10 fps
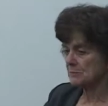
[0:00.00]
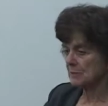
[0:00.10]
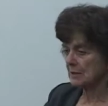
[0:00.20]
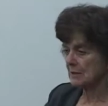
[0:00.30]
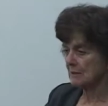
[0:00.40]

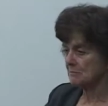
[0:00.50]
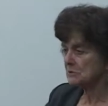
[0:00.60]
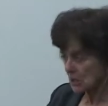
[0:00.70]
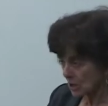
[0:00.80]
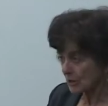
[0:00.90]
become
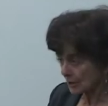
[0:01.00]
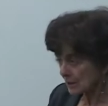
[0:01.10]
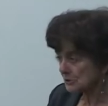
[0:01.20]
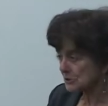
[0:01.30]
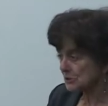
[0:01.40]

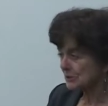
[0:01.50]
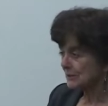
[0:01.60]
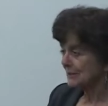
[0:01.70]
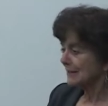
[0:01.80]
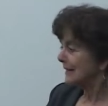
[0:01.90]
tarnished
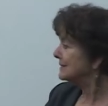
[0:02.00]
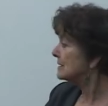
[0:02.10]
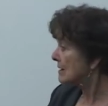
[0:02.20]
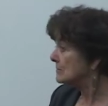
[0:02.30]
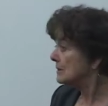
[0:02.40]
and you
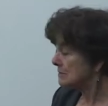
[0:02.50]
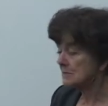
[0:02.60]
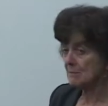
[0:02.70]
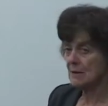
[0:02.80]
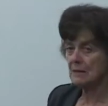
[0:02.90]
don't use
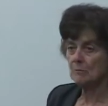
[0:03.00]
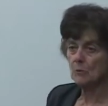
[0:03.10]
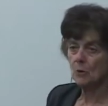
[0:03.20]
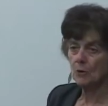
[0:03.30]
them anymore.